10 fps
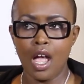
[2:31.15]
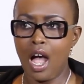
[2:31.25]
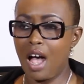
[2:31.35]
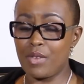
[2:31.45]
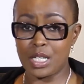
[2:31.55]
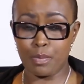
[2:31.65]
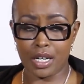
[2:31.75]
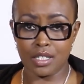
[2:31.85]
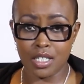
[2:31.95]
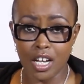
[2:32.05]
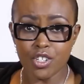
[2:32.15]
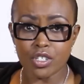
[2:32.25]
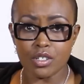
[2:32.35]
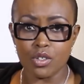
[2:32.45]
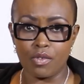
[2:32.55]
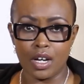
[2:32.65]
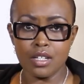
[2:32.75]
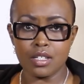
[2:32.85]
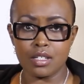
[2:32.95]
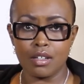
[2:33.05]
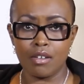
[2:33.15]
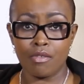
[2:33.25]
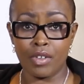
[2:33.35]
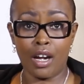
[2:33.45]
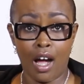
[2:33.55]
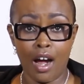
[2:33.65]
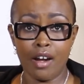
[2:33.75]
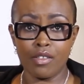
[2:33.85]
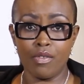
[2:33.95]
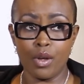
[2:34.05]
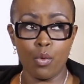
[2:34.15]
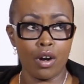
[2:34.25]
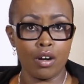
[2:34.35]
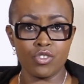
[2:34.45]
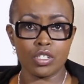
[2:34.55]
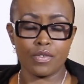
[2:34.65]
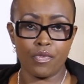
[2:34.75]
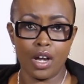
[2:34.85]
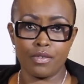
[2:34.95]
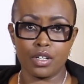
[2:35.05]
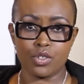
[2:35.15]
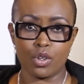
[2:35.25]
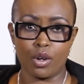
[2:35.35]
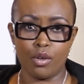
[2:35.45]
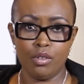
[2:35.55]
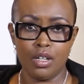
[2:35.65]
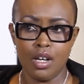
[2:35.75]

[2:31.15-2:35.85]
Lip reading: have expectations of us that are higher than they were just 5 years ago.